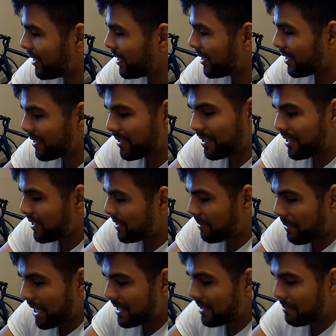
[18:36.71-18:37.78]
it's
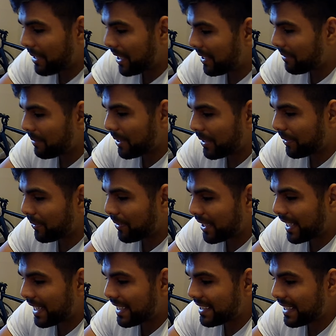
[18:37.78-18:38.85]
amazing, man. I mean, what
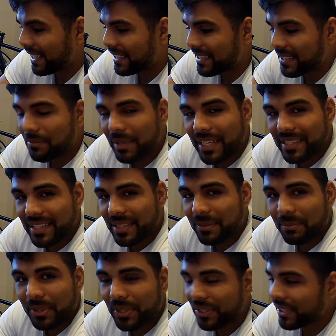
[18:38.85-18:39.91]
can I say? It's an amazing
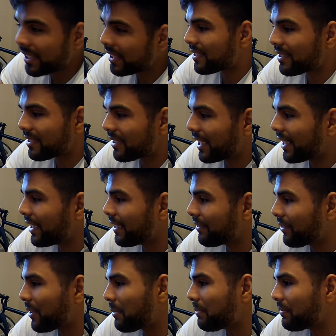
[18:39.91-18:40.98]
computer. I
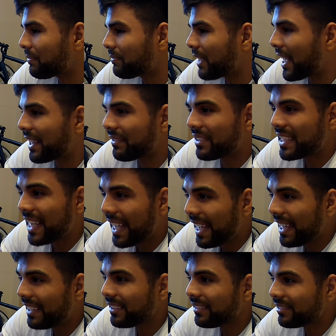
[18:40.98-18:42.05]
get, from out of
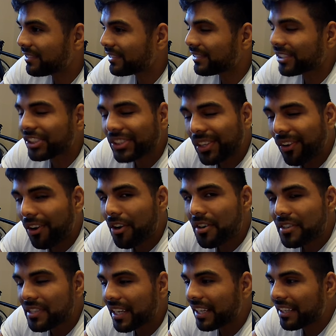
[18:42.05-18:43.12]
10
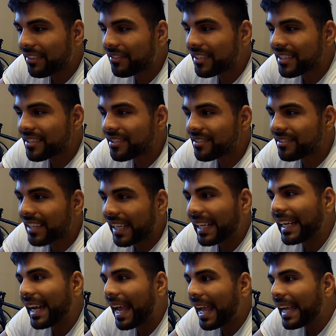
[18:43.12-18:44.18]
stars, I give this like
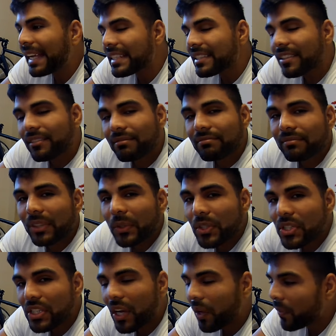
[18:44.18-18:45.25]
an 8 or
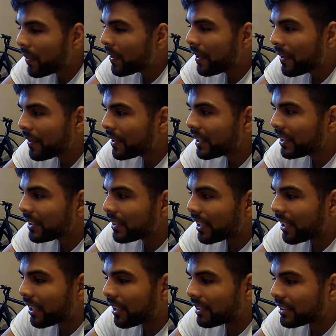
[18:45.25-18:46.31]
so.
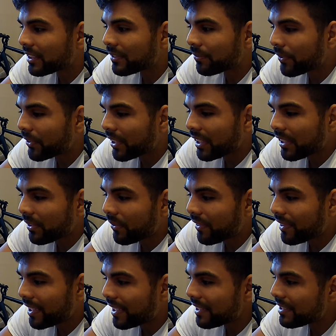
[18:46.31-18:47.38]
Just for the little
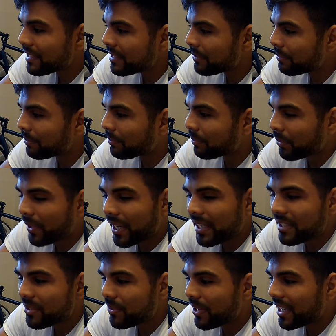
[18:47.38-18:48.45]
things.
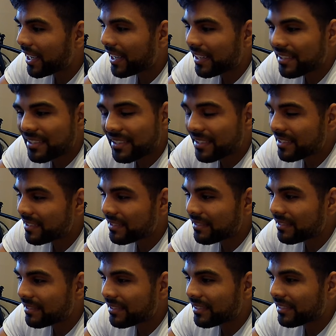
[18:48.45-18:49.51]
Price wise, it's
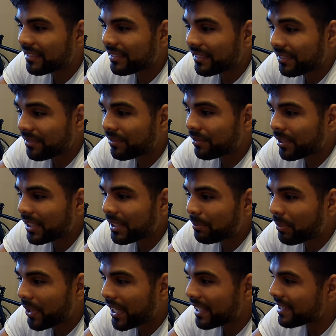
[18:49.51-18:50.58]
really
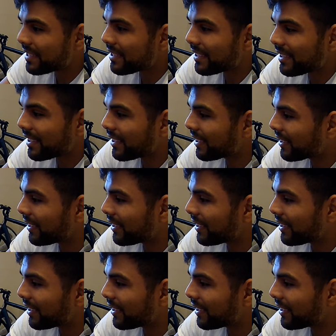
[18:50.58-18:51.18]
pricey,